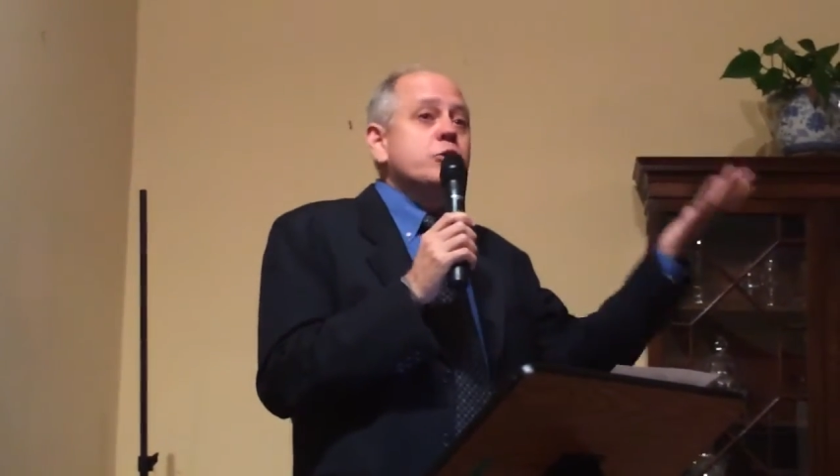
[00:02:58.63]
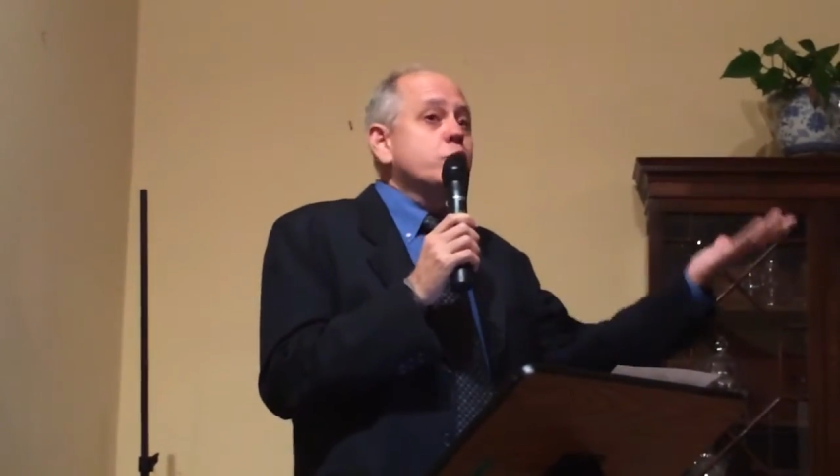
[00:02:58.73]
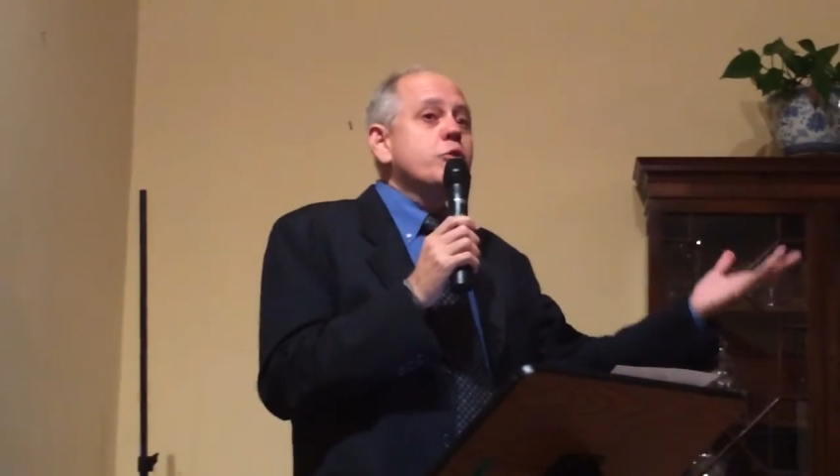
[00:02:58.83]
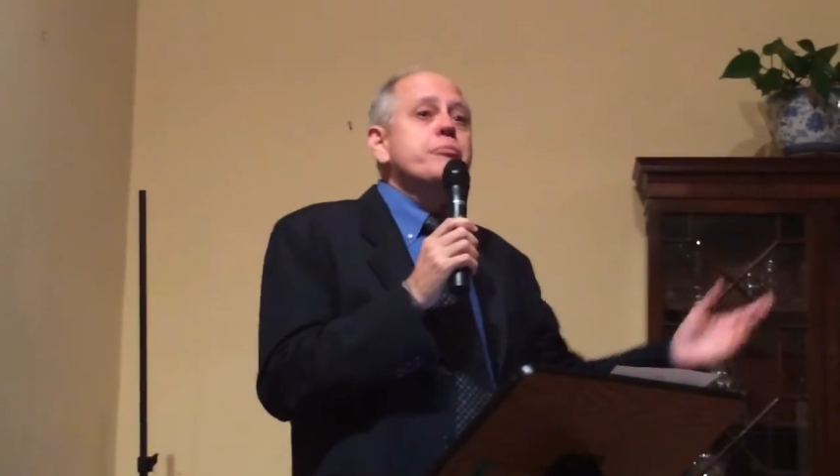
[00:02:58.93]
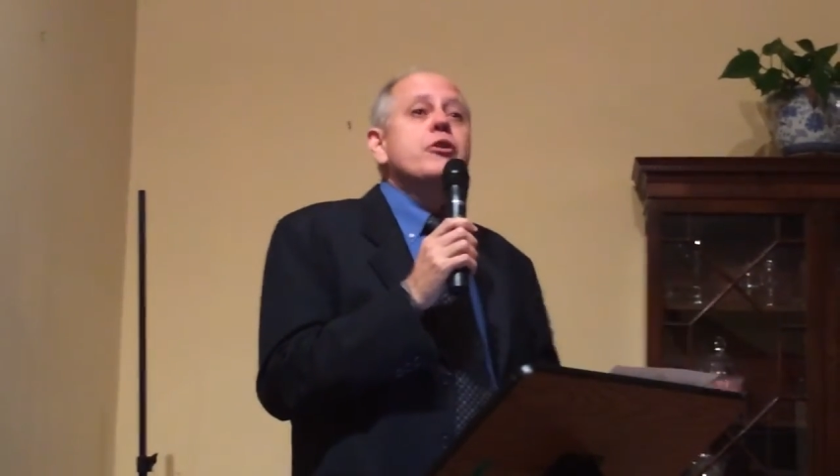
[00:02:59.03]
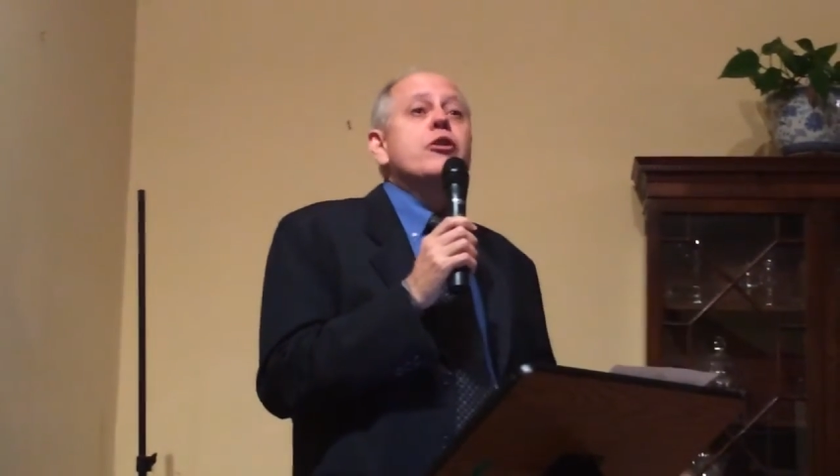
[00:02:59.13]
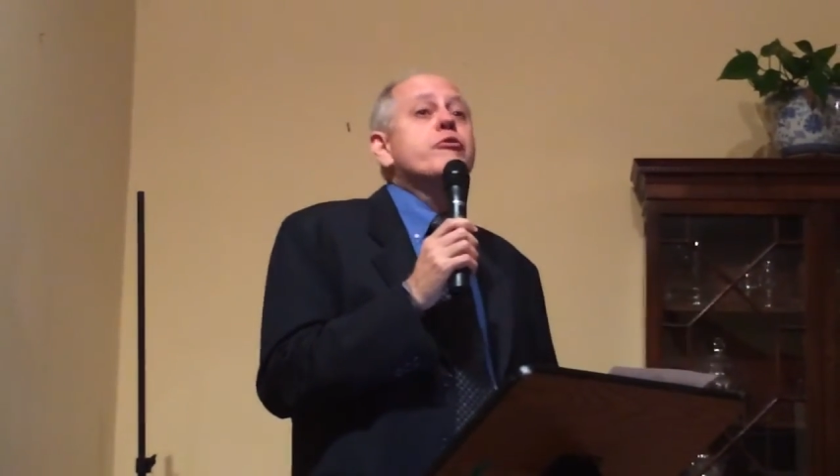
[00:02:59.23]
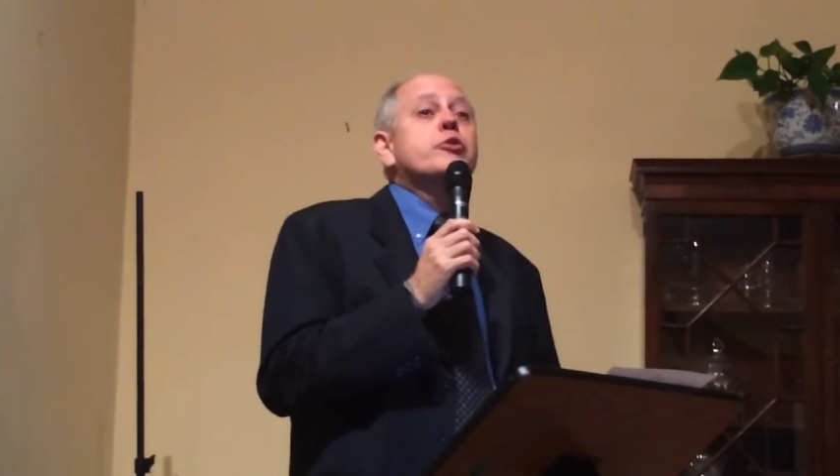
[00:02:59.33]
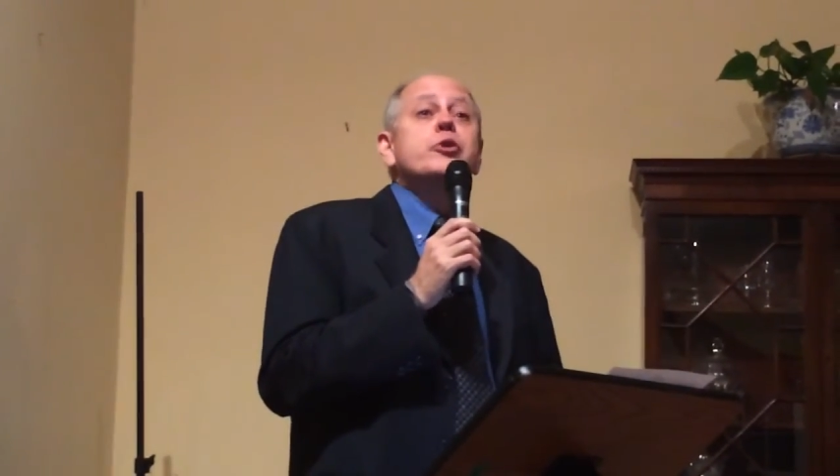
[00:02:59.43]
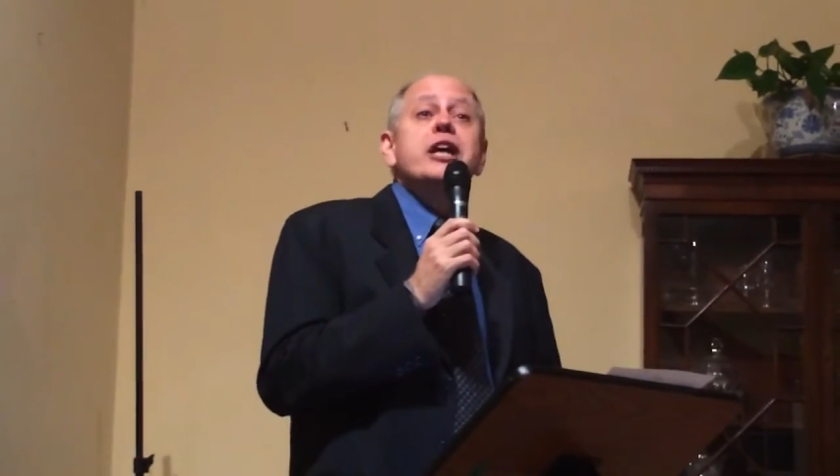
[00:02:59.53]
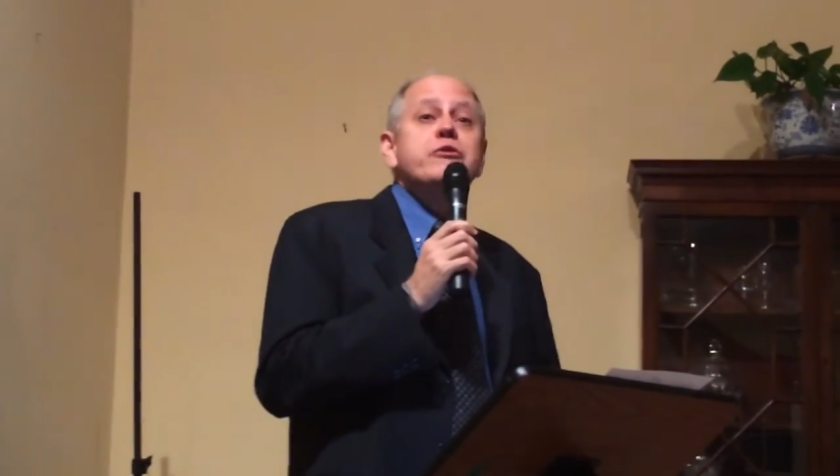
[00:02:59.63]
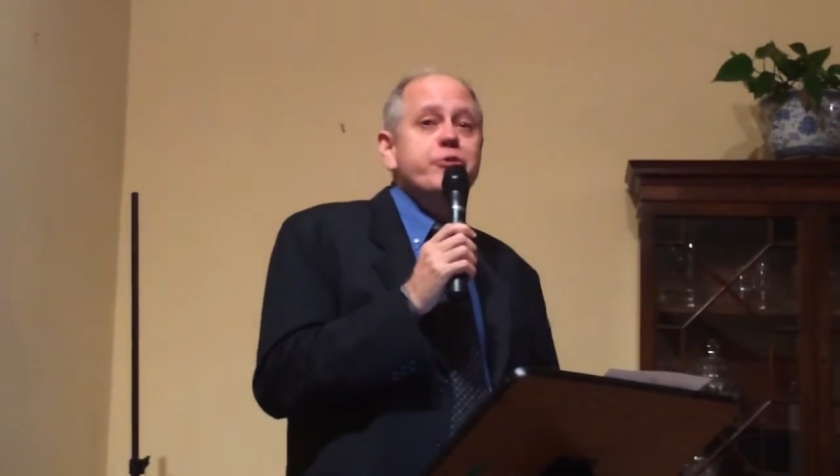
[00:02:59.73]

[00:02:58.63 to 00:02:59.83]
group of great